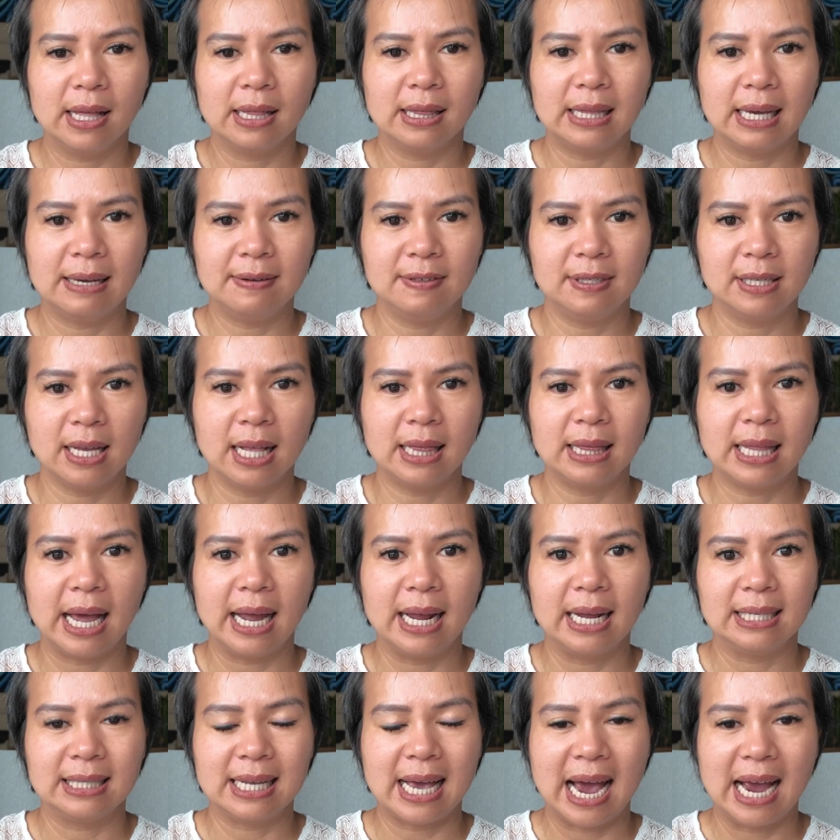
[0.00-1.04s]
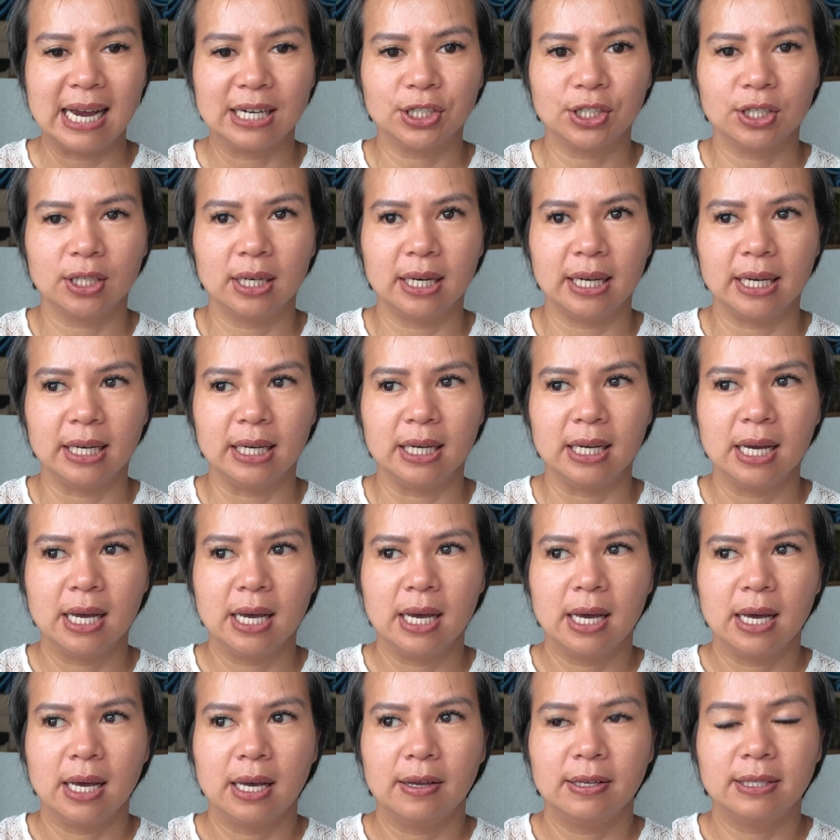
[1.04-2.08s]
they've said that it's actually
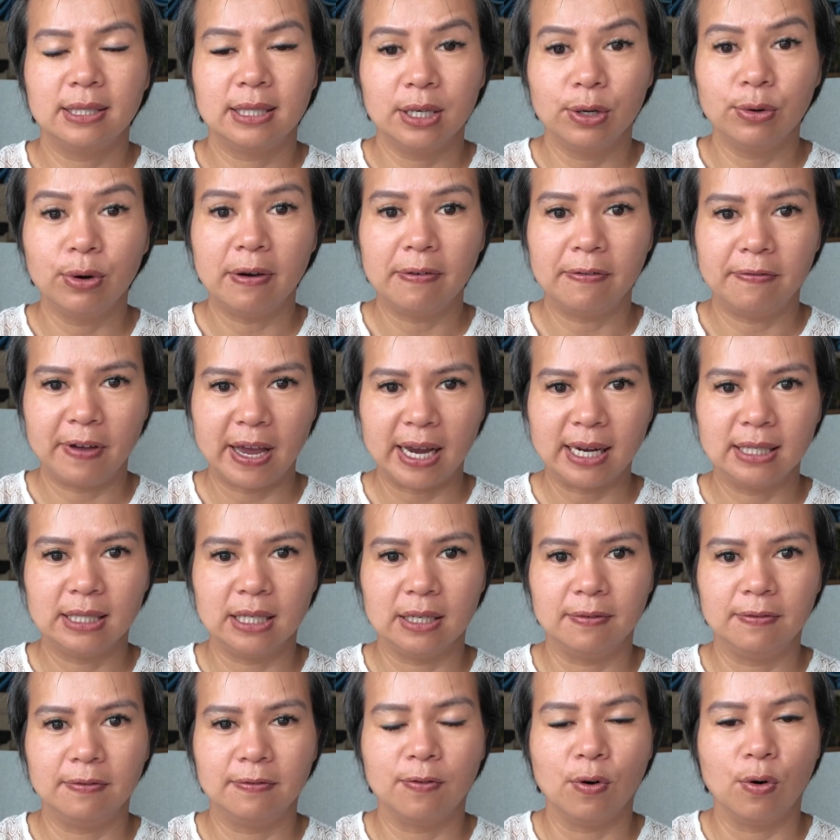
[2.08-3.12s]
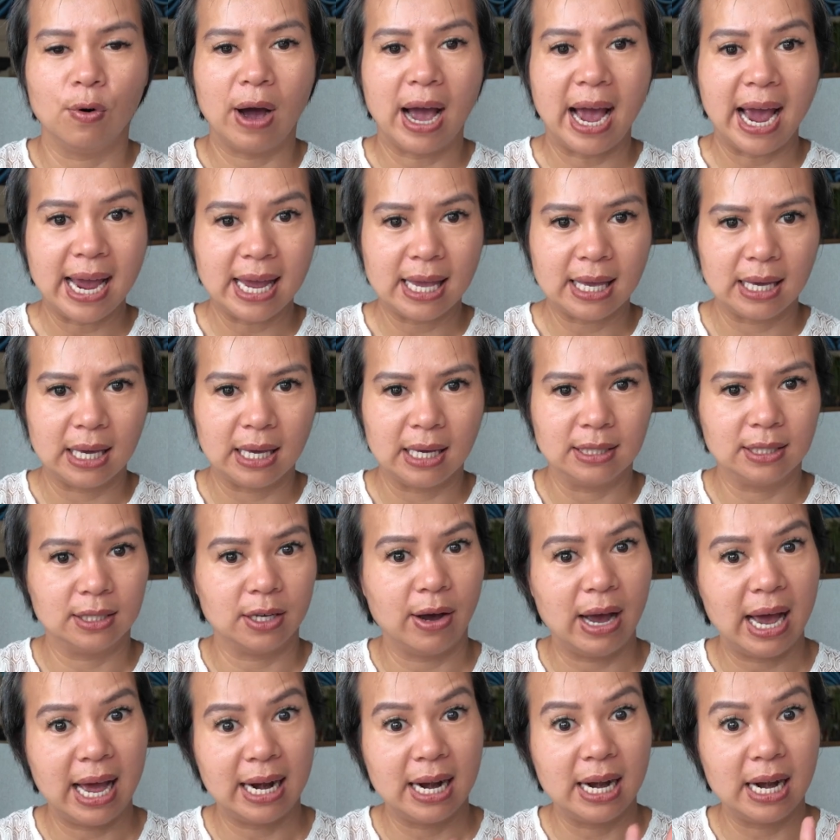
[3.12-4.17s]
still effective for 8 years, so I
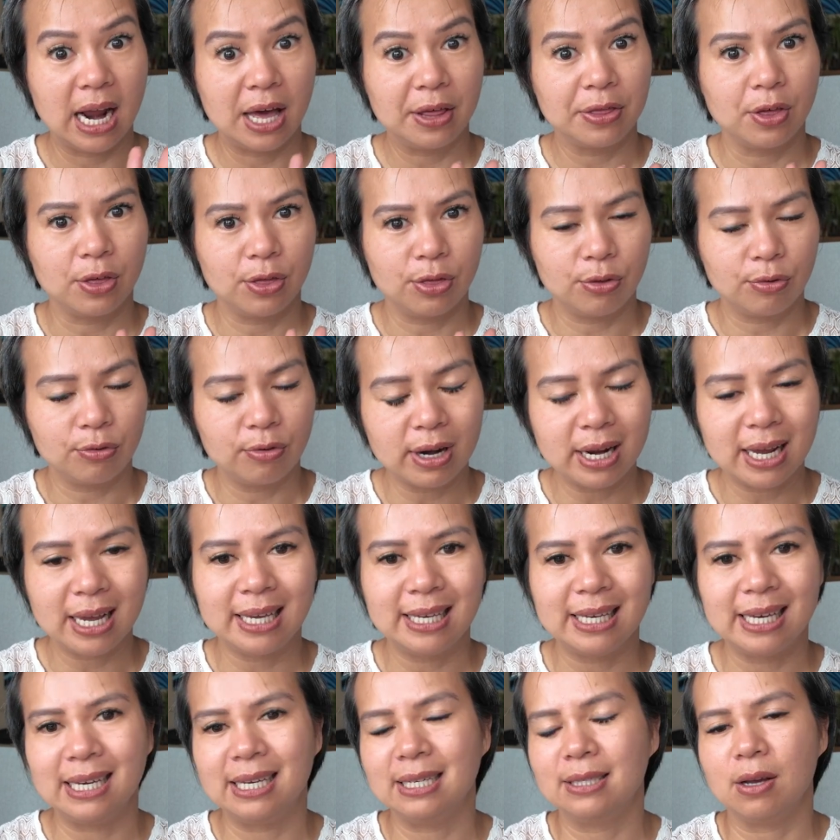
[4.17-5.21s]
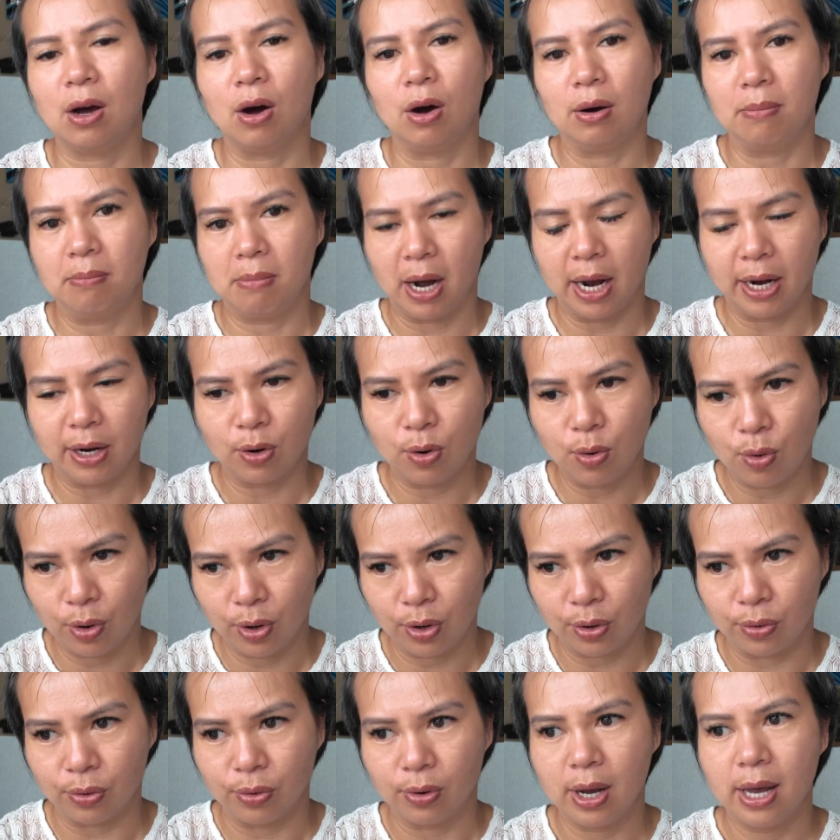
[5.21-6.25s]
had another 3 years on my
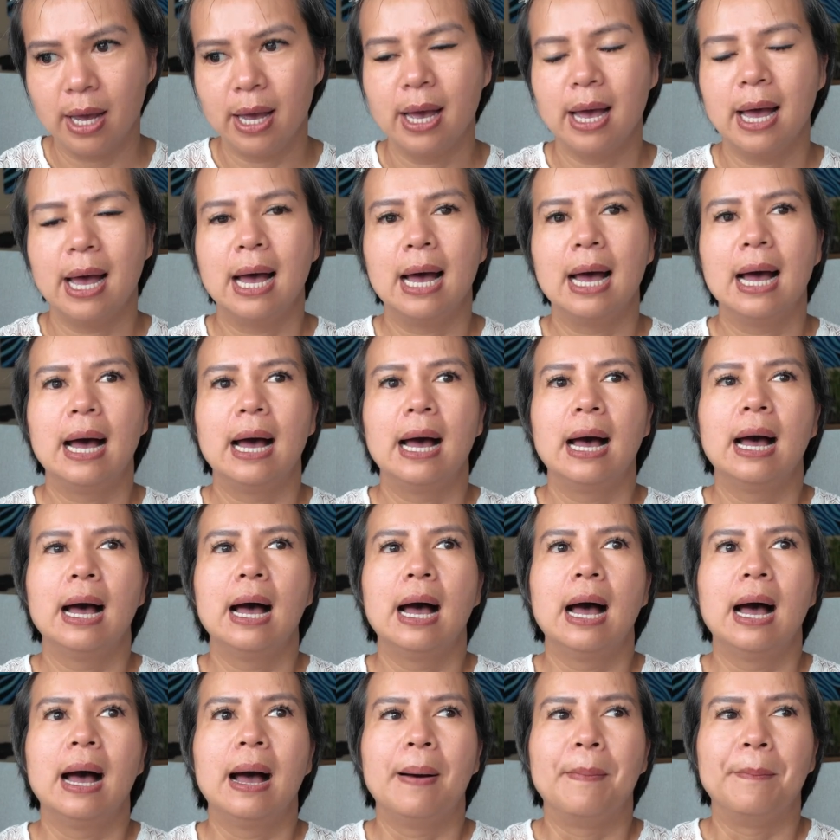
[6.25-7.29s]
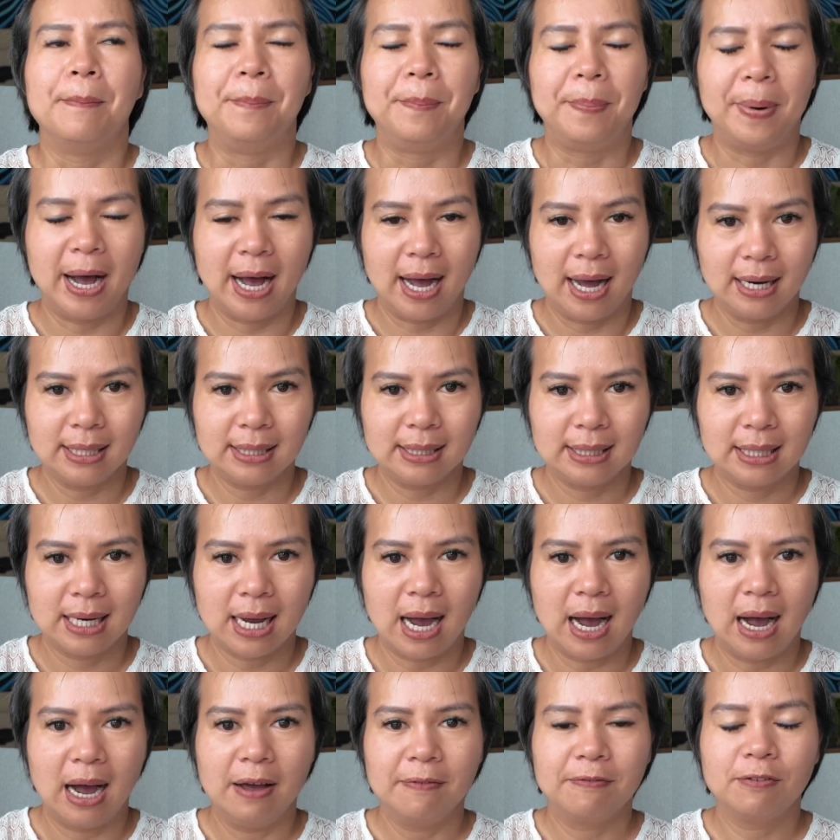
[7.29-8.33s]
coil. But
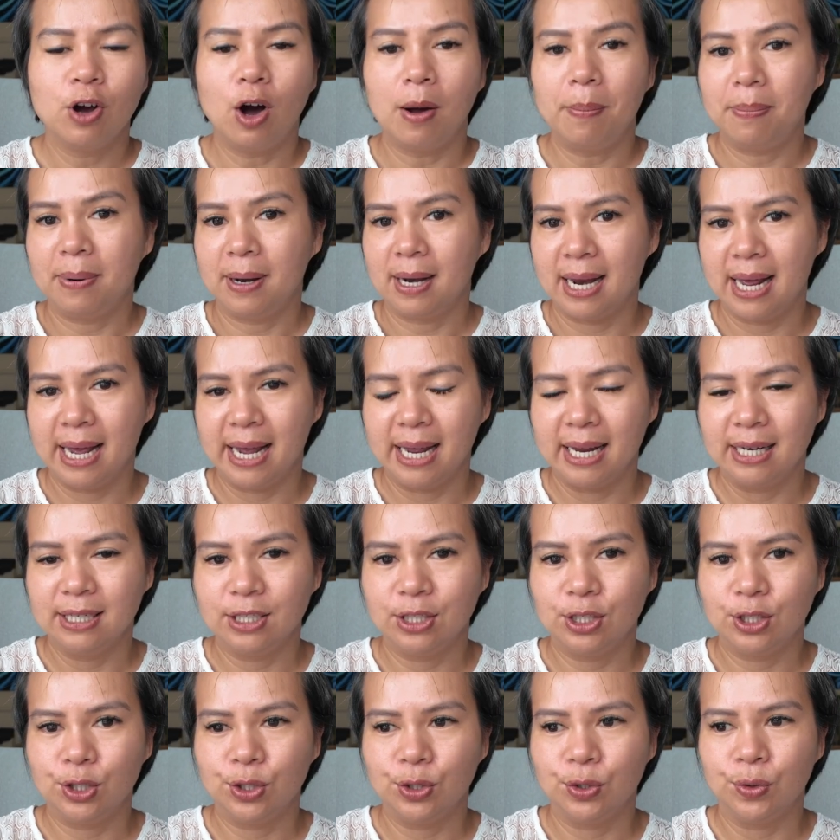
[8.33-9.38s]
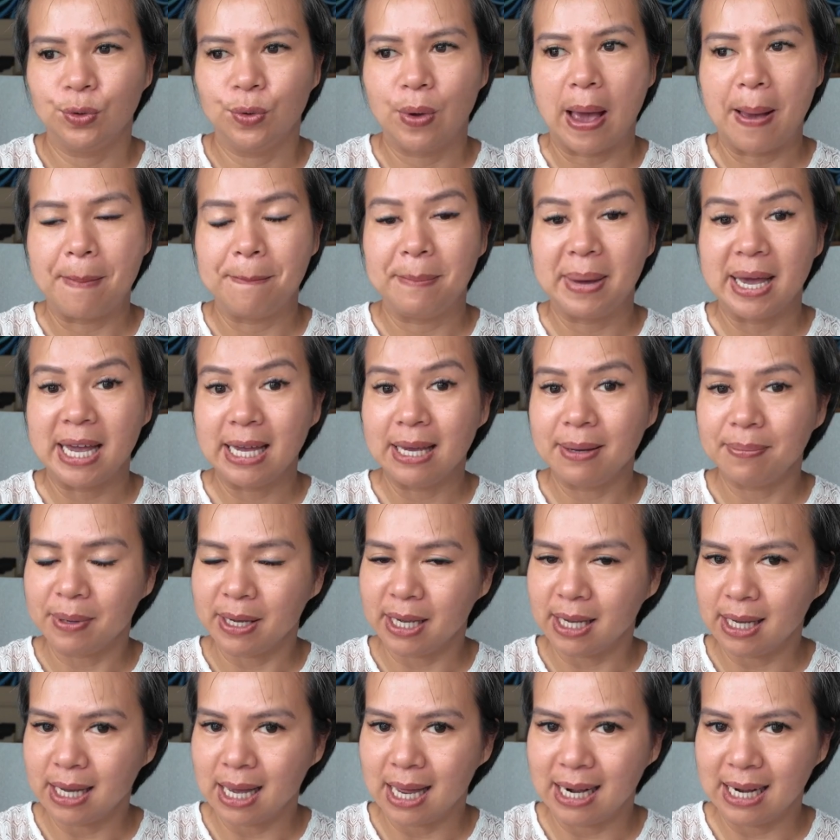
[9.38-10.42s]
I've got plans to
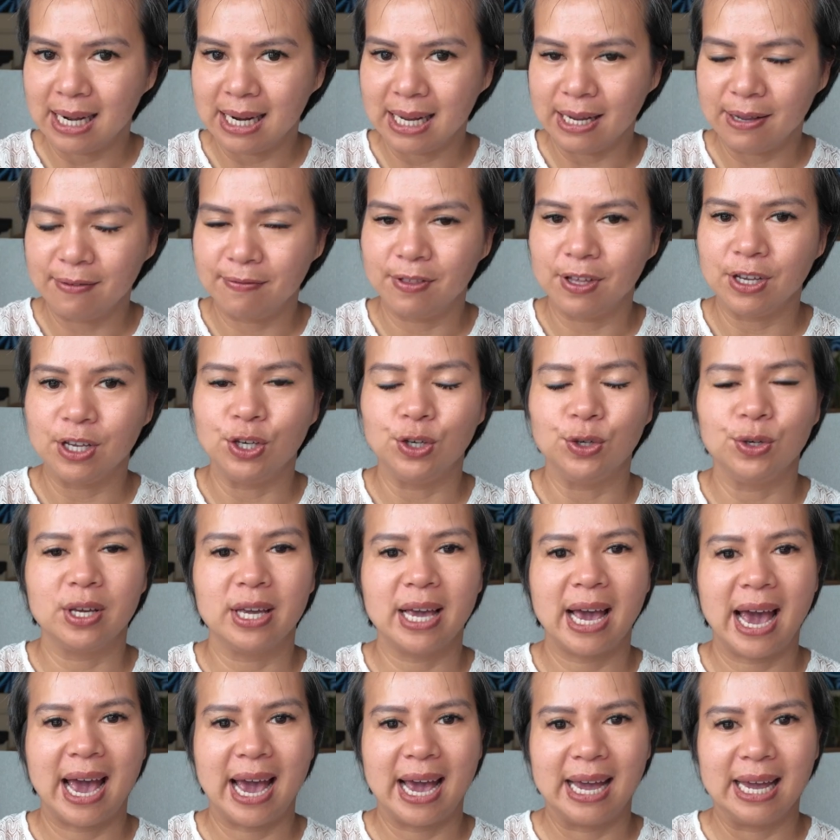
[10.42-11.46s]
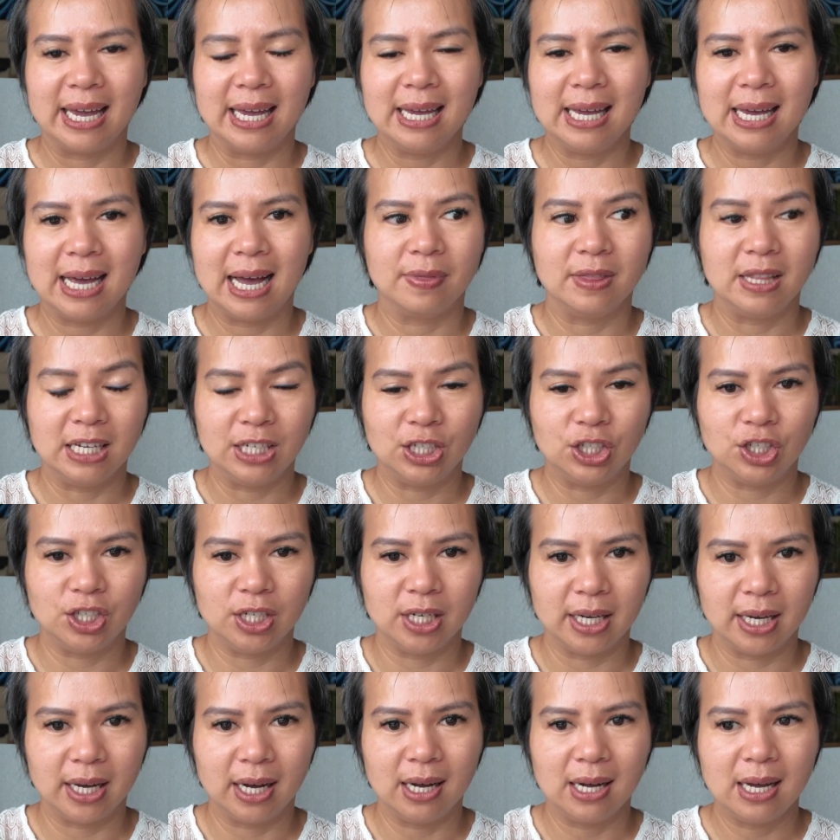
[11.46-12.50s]
maybe leave the UK this
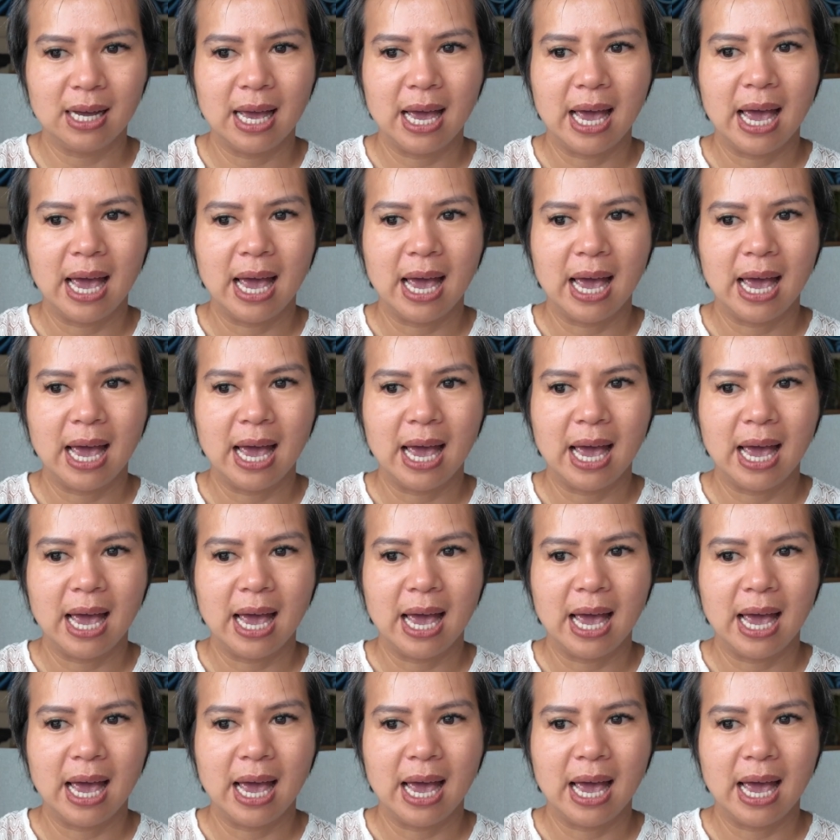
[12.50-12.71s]
year,